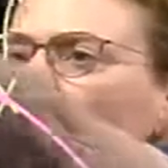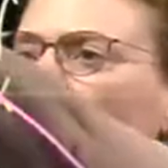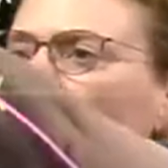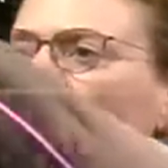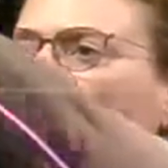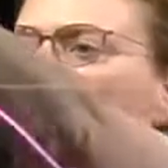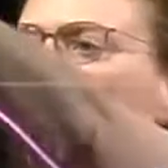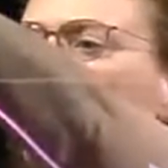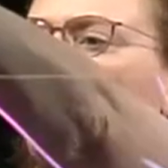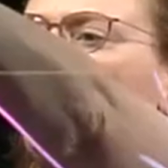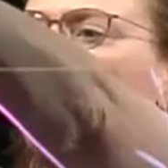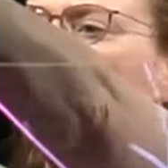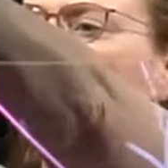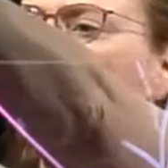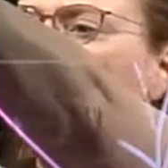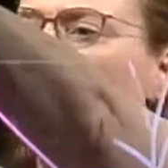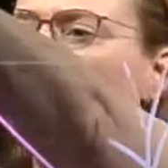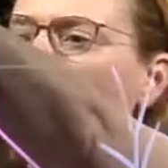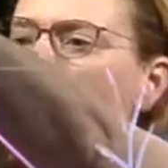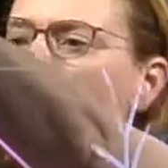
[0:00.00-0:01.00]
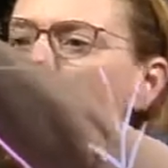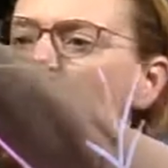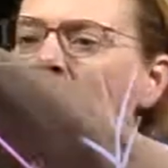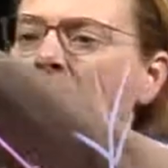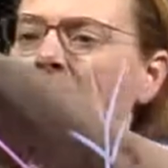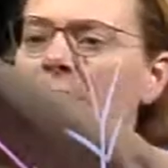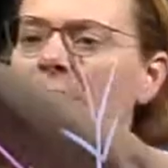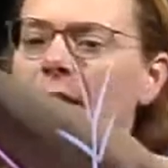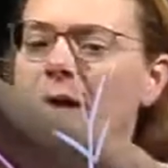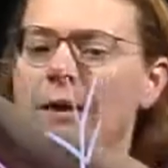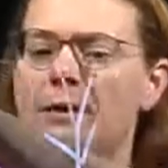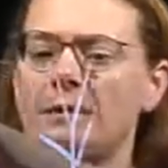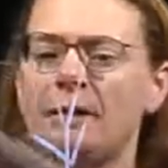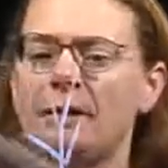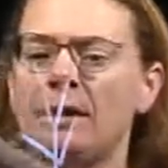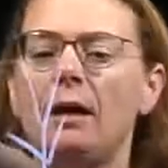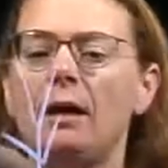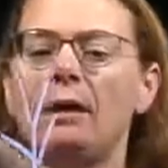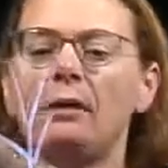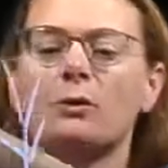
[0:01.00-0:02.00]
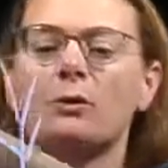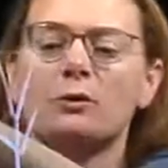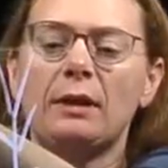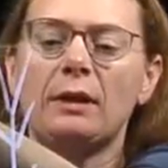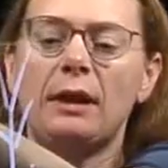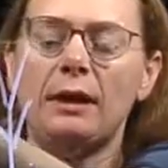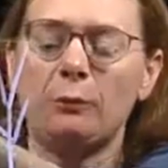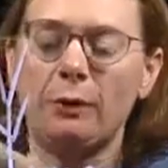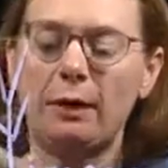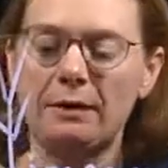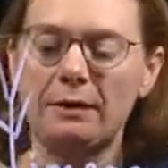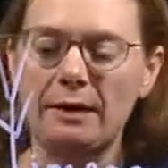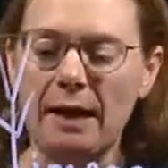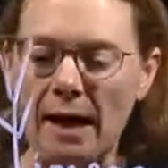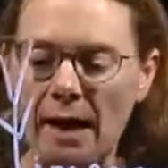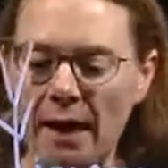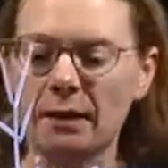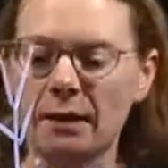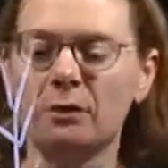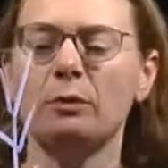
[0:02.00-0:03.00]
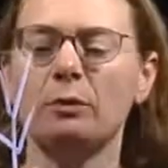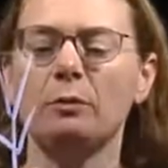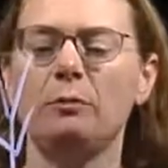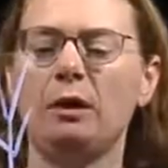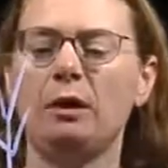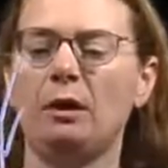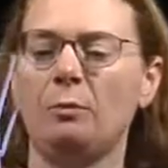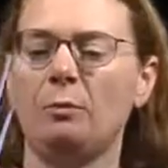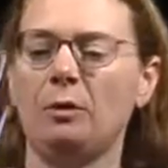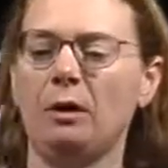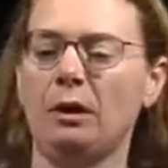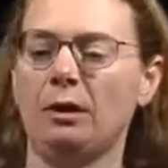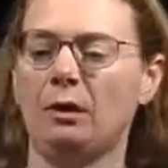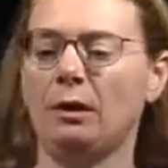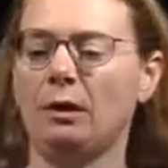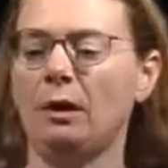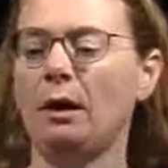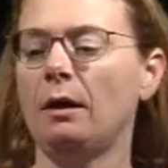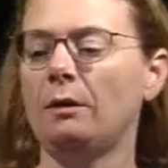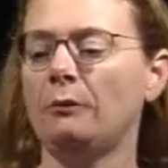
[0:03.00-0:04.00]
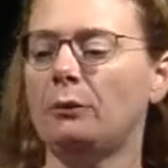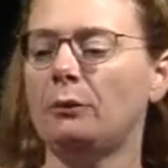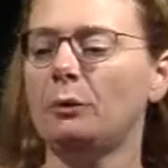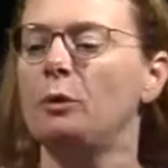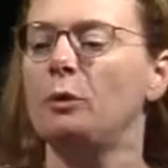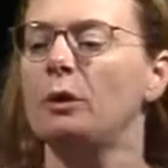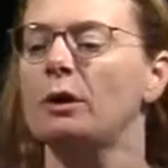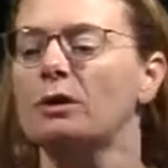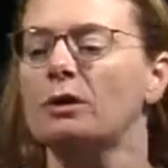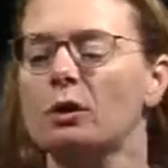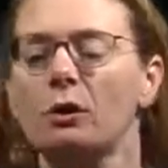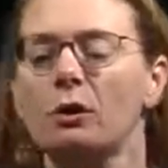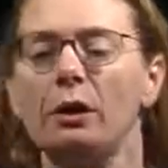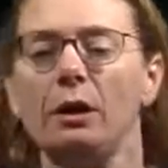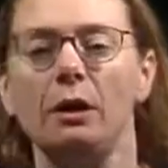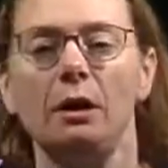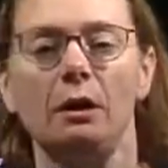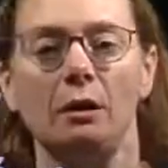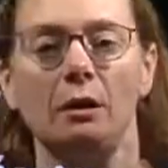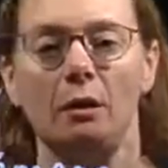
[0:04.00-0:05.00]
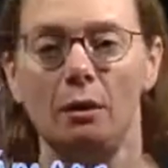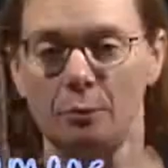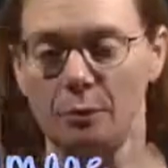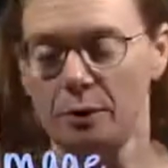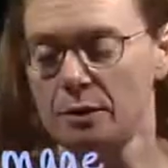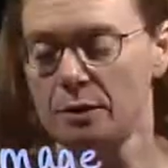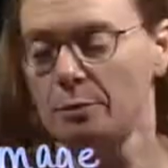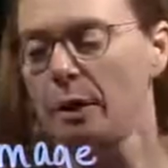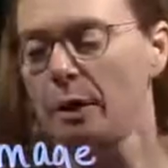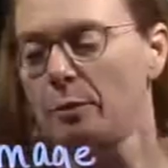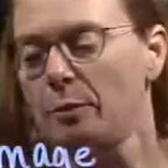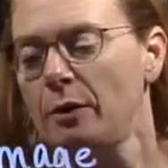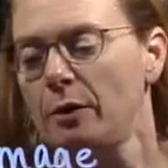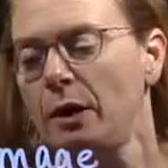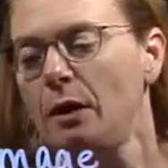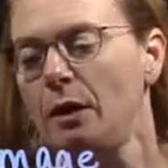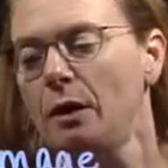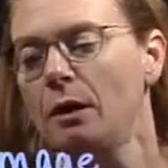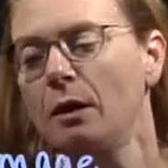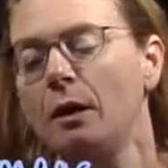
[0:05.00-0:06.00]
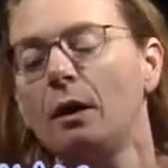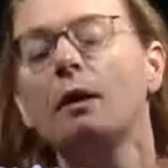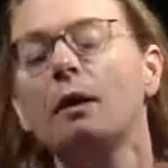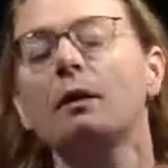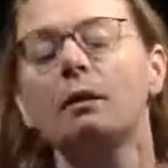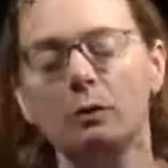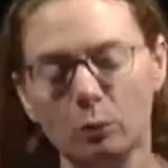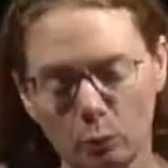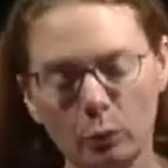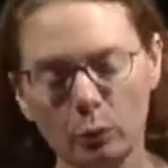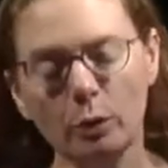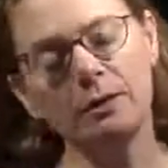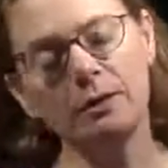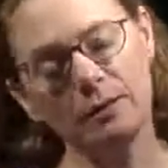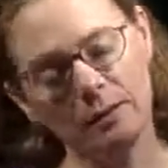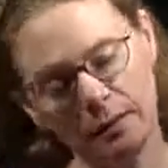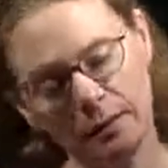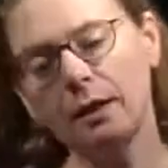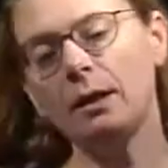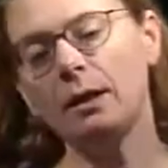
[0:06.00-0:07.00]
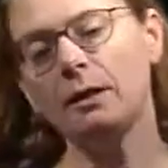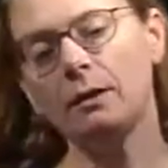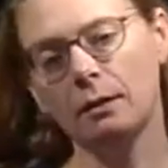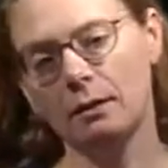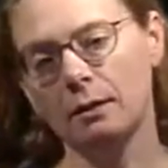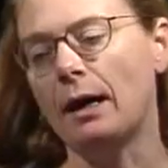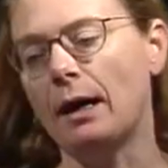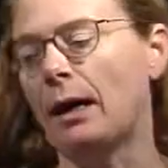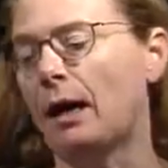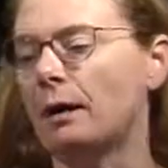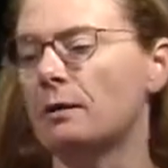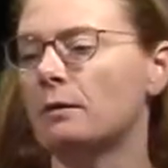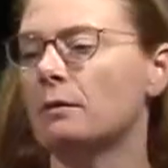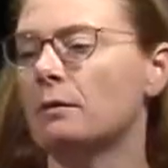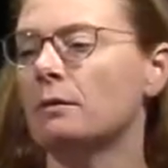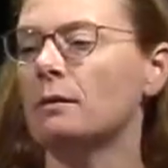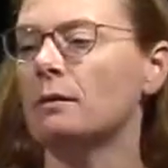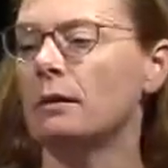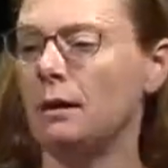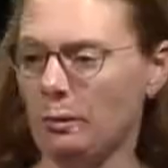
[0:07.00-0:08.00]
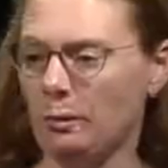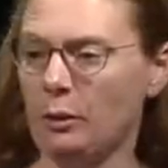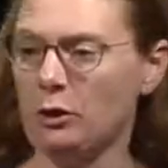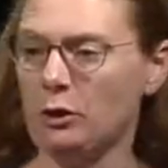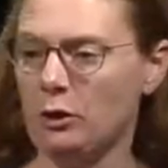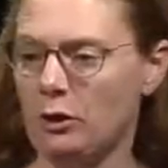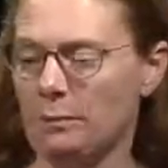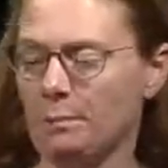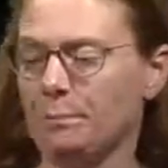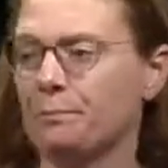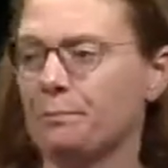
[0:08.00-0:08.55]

They get bent by the lens. Those light rays actually meet up here. If you put a screen here, a piece of paper here, you would see that image.